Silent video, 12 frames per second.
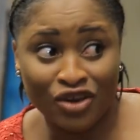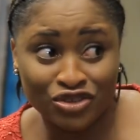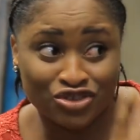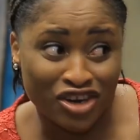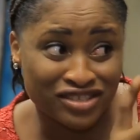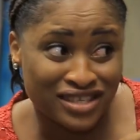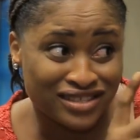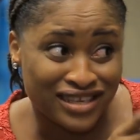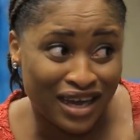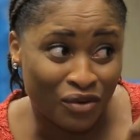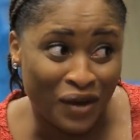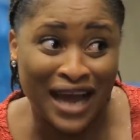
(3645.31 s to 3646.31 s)
I don't trust
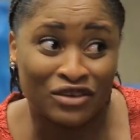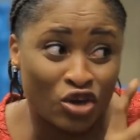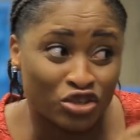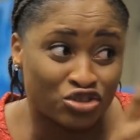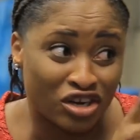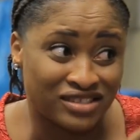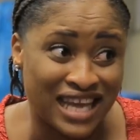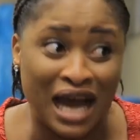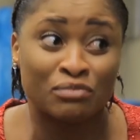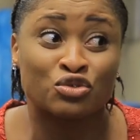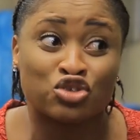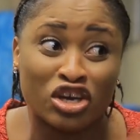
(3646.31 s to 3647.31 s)
this girl. I don't trust
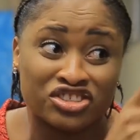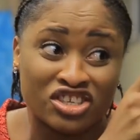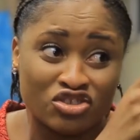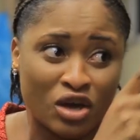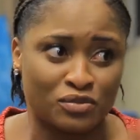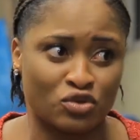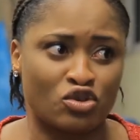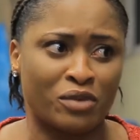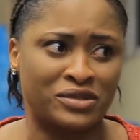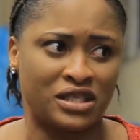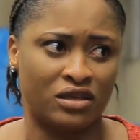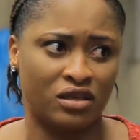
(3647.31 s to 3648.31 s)
her. I'm sure she's up to
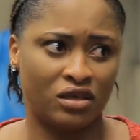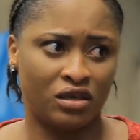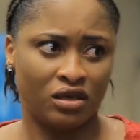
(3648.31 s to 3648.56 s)
something.